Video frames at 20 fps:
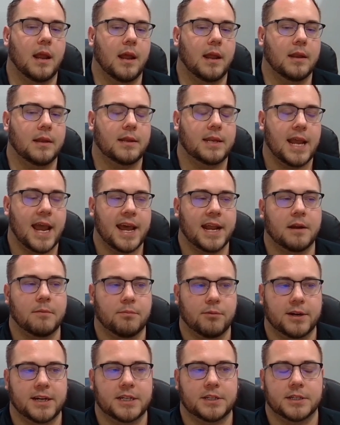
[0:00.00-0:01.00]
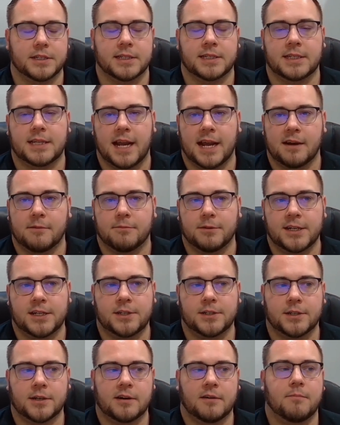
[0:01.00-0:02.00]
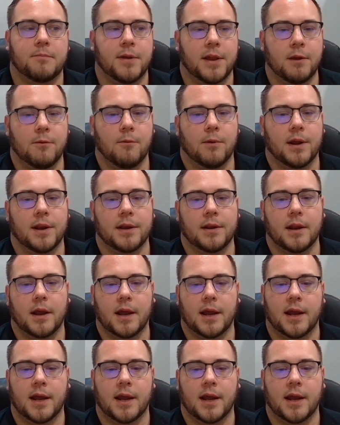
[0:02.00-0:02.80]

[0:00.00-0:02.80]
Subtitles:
Data breaches are a big one.